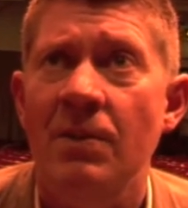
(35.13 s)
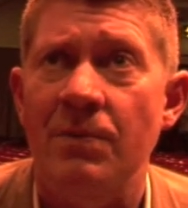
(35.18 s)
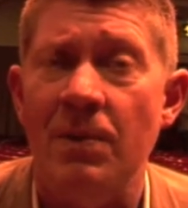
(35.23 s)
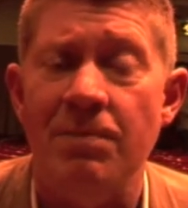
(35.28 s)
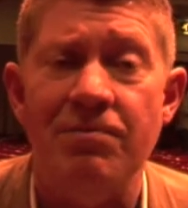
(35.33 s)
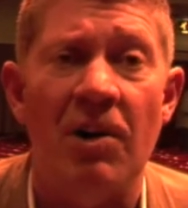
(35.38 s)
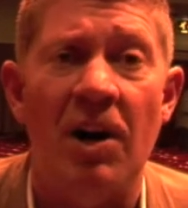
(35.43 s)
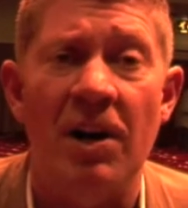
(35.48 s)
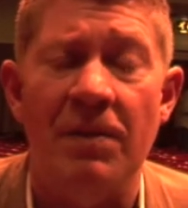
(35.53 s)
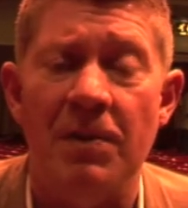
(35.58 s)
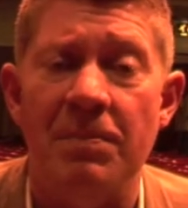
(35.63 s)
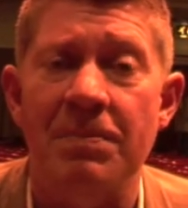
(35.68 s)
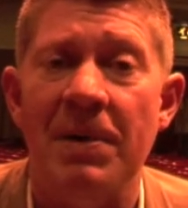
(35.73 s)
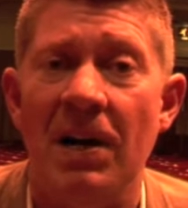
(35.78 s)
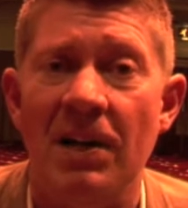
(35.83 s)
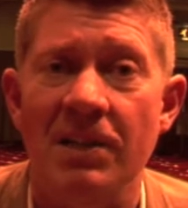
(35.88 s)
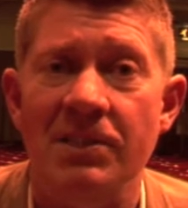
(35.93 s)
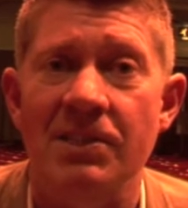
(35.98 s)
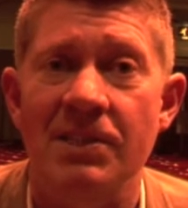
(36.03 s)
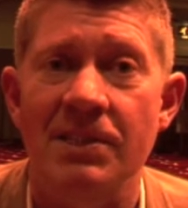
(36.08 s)
for private
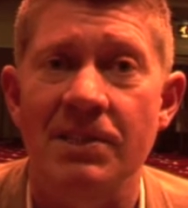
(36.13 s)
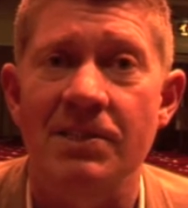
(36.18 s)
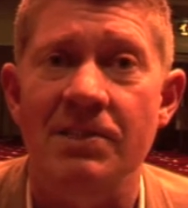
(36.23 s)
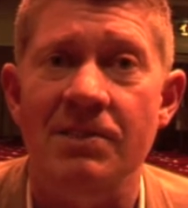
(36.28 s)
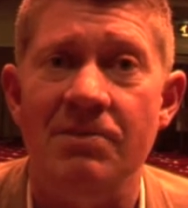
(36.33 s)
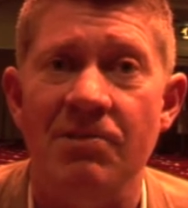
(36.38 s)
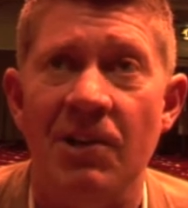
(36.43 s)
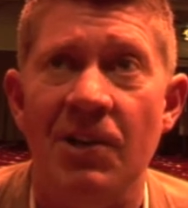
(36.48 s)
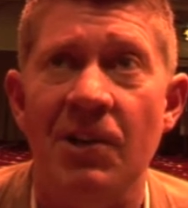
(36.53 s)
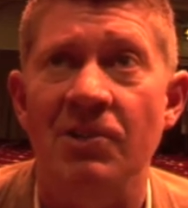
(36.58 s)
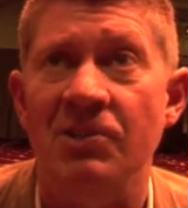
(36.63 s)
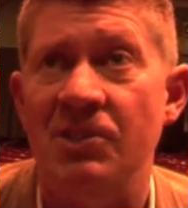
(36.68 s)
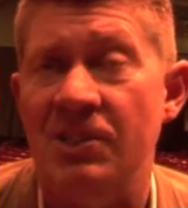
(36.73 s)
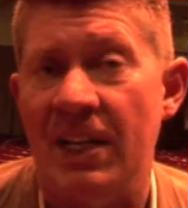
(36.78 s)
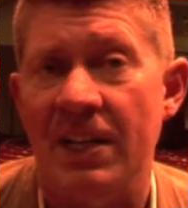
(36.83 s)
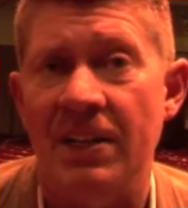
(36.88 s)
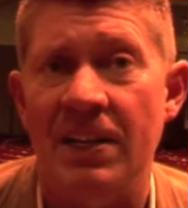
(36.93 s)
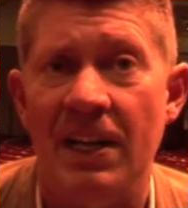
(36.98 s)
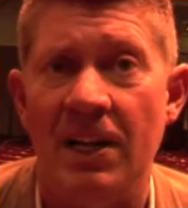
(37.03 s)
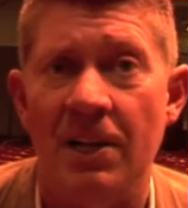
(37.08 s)
parties and on
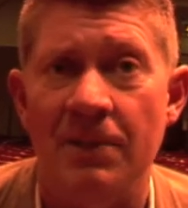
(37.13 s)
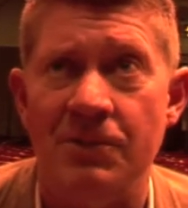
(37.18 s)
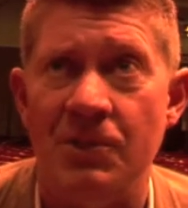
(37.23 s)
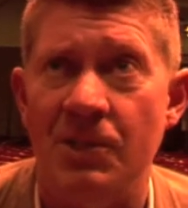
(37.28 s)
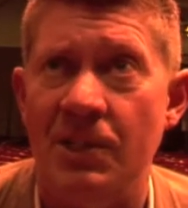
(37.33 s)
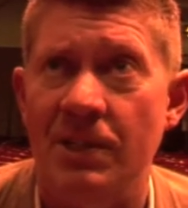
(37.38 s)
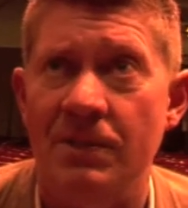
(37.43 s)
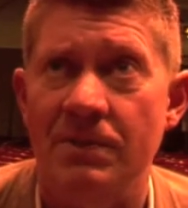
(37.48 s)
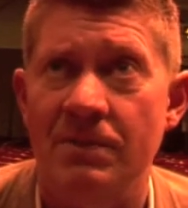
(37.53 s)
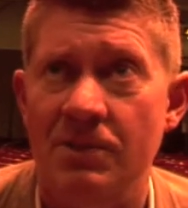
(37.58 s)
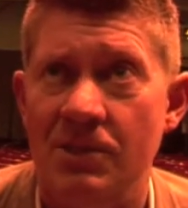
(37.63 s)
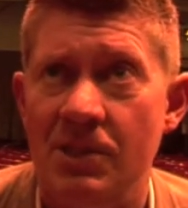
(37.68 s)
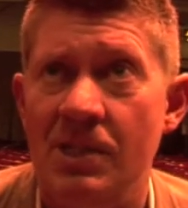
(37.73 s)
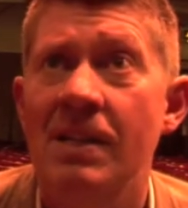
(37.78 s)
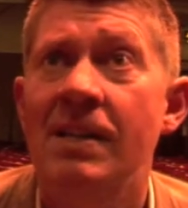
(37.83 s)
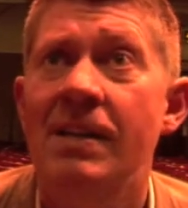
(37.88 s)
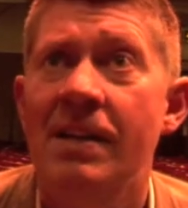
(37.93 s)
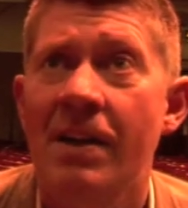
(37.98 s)
Sunday afternoons